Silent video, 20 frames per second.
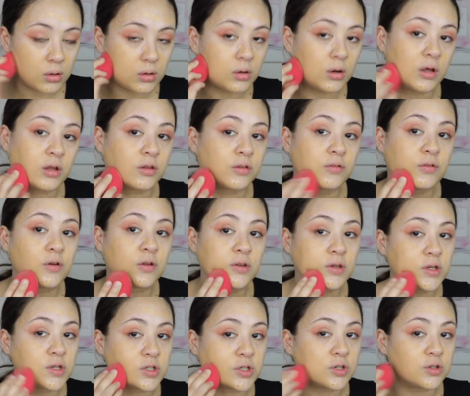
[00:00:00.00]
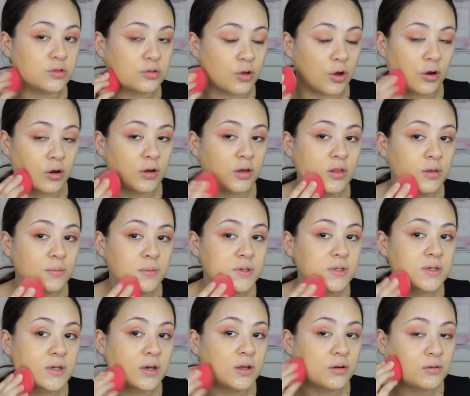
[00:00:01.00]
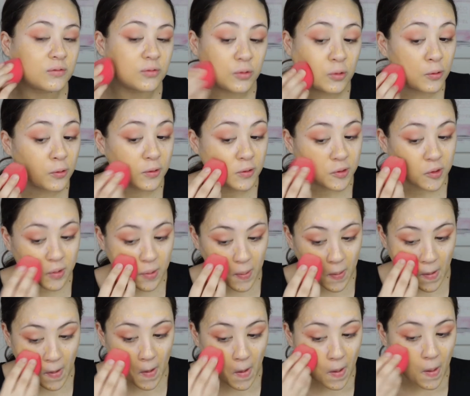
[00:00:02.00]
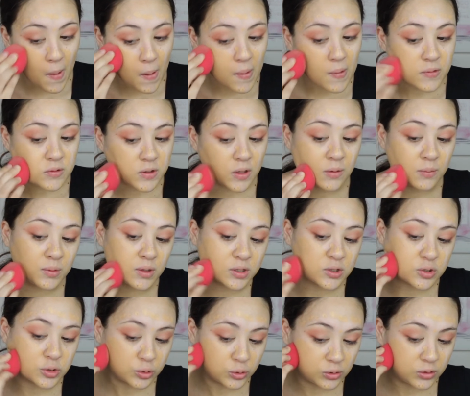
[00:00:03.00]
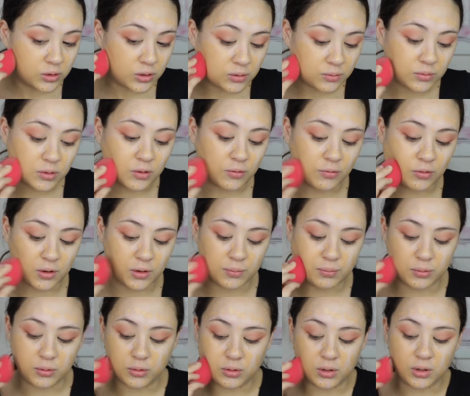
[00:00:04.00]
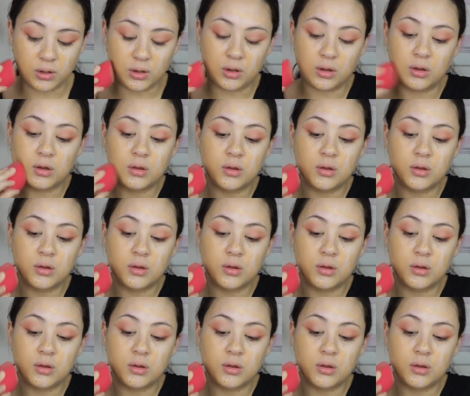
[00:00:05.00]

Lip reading: Now this foundation is darker than my skin, of course. So I mixed 2 of them, the Rare Beauty